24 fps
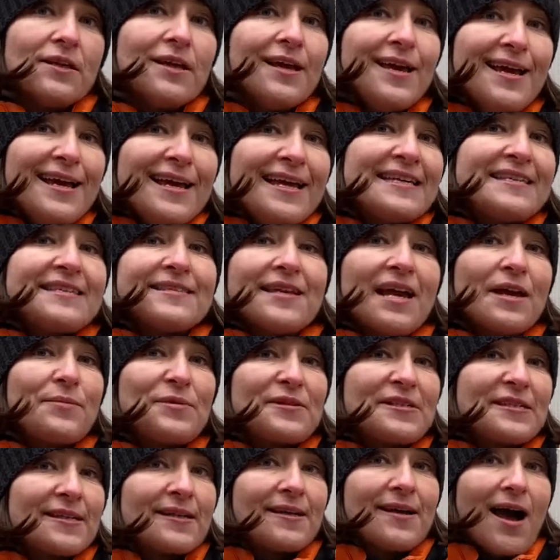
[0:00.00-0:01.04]
His name is
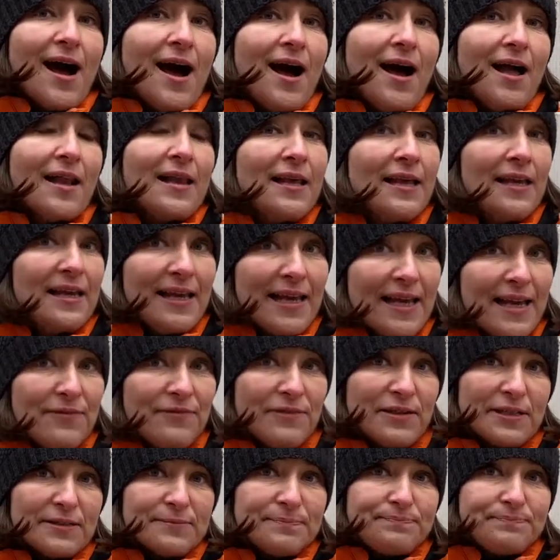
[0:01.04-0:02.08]
Carl
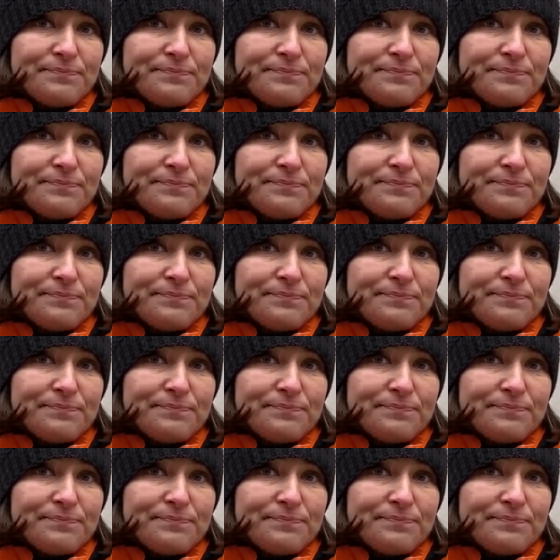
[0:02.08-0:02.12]
Levy.